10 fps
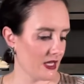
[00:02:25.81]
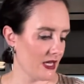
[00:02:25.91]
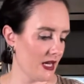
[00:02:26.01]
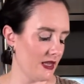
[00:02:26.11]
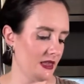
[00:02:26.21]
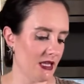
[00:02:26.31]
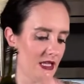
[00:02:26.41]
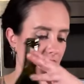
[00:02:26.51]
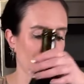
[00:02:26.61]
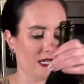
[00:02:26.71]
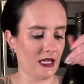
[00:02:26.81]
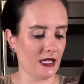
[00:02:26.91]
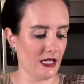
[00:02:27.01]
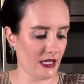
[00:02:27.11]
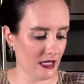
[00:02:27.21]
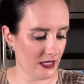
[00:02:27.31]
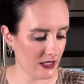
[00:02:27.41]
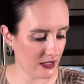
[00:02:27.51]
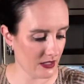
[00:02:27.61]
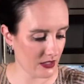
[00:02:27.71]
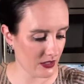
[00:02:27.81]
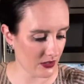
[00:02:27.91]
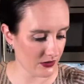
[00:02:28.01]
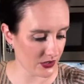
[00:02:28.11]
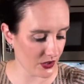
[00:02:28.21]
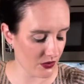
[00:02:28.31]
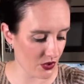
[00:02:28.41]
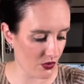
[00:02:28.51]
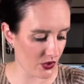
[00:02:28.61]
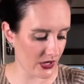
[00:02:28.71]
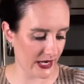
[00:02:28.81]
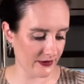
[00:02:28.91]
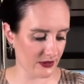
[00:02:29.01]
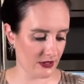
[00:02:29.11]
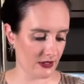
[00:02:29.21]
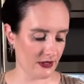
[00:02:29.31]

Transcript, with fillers: And then also, quarter ounce